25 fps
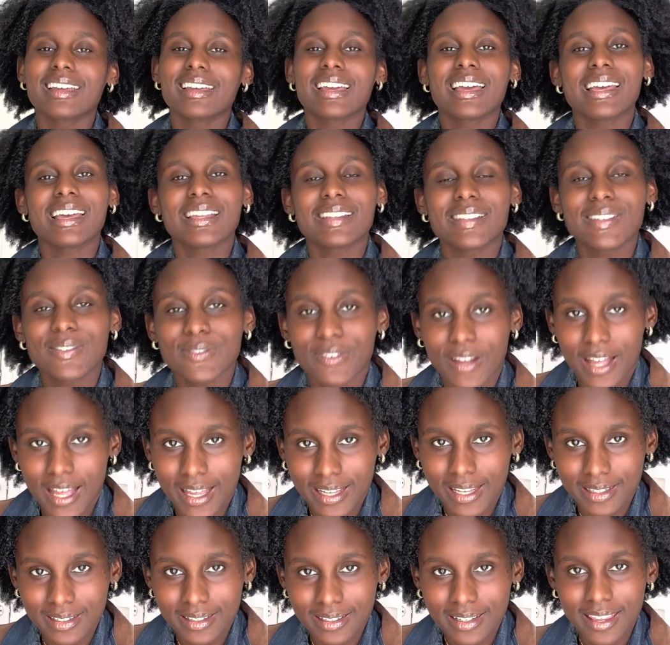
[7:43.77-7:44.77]
It's
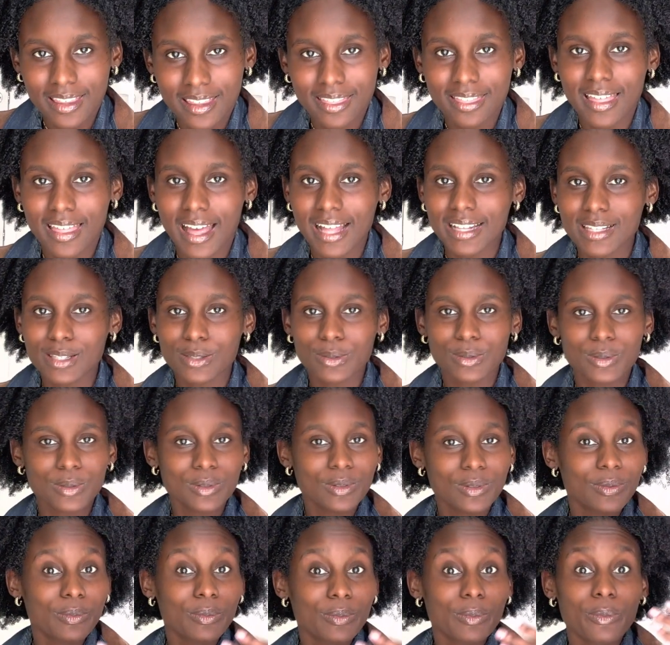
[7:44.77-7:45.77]
fine. That's
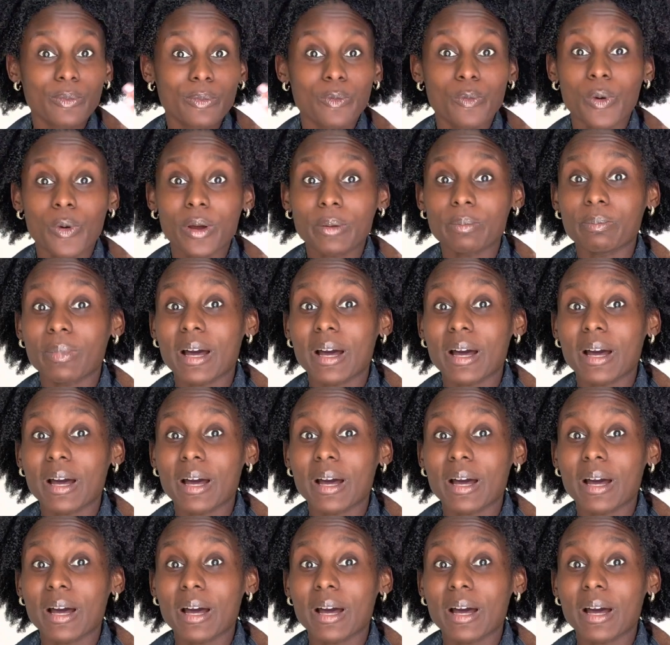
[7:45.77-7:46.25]
what